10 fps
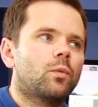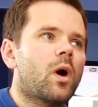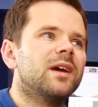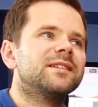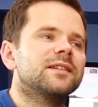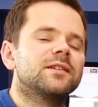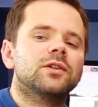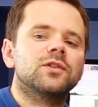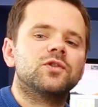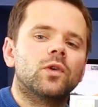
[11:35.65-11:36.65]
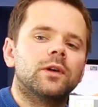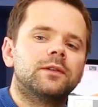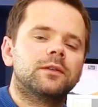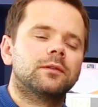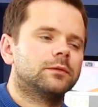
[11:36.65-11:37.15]
why is this a good
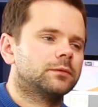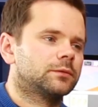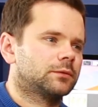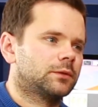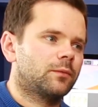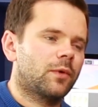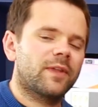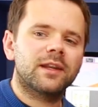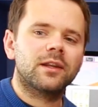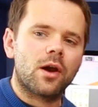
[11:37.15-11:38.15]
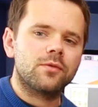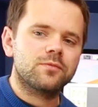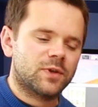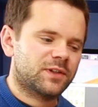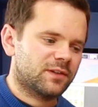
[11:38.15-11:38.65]
choice? Well, that note,
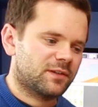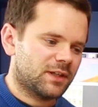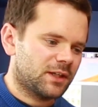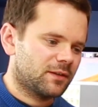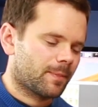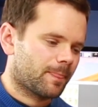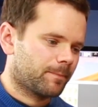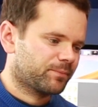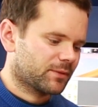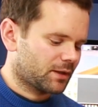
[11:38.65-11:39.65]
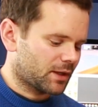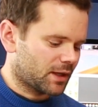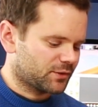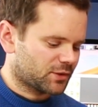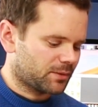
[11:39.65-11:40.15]
which is the
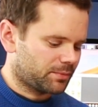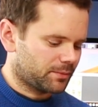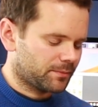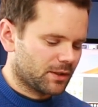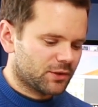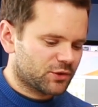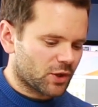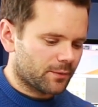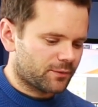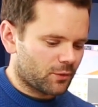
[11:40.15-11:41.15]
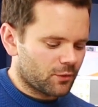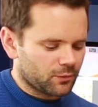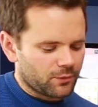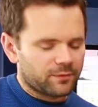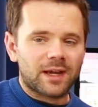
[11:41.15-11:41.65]
uh, sharp of sharp 4
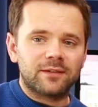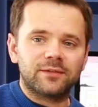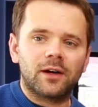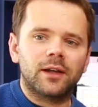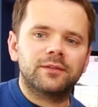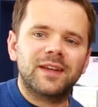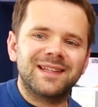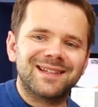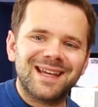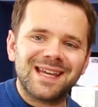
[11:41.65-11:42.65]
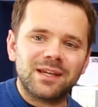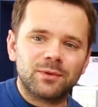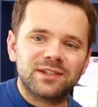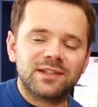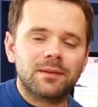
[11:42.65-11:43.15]
or flat 5 is an E
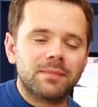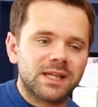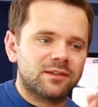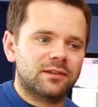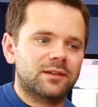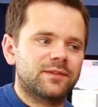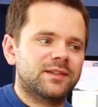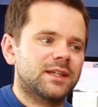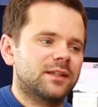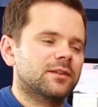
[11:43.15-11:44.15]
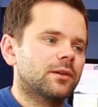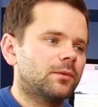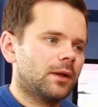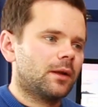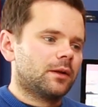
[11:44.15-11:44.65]
which is the major third of C
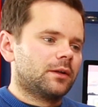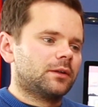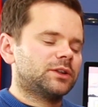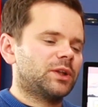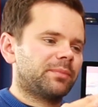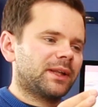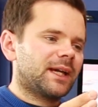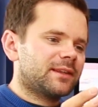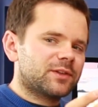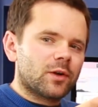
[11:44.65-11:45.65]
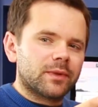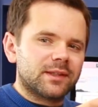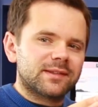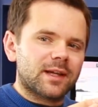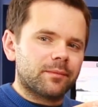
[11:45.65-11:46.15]
so you play the
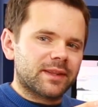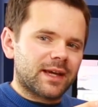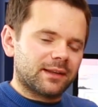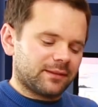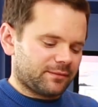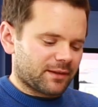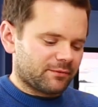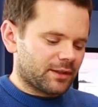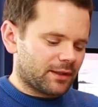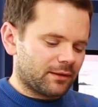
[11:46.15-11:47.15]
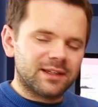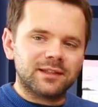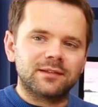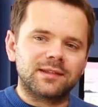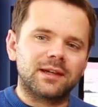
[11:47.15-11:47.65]
dominant sound but that that really
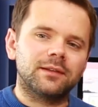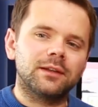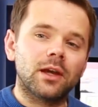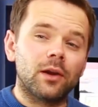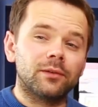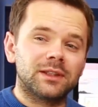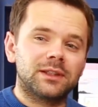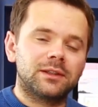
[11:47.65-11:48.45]
Lydian sounding note